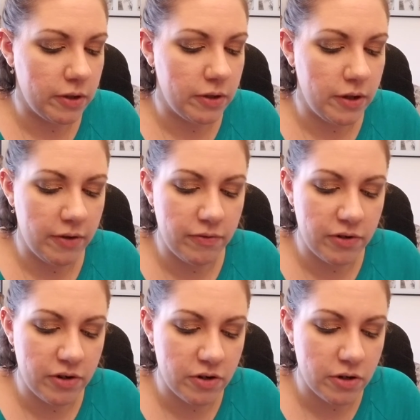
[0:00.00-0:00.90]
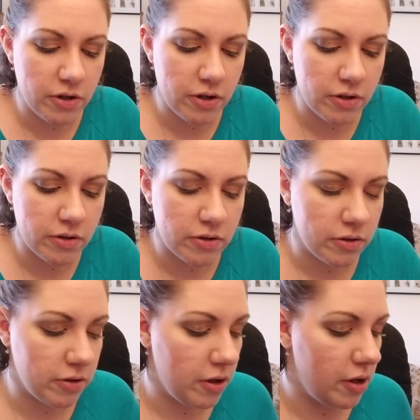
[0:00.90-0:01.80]
Never
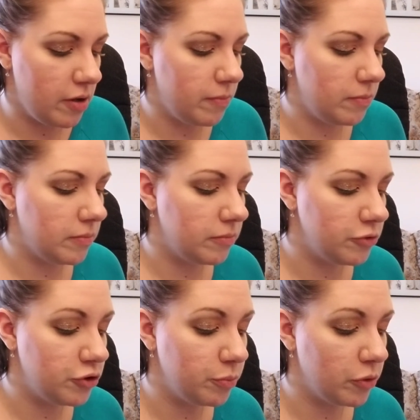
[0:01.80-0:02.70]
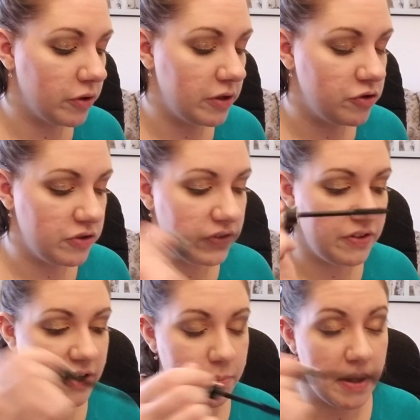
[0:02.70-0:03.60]
do more than just
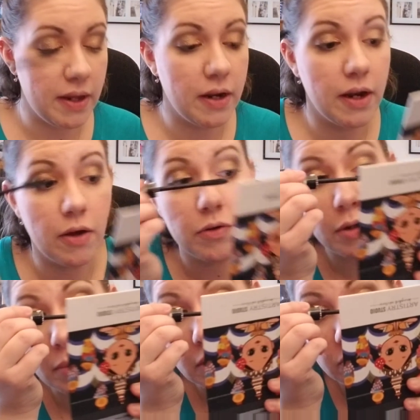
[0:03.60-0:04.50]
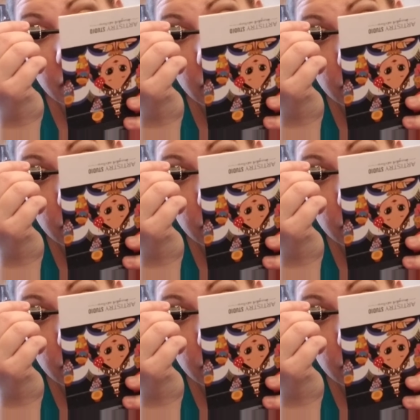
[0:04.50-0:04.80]
dip in and out your mascara.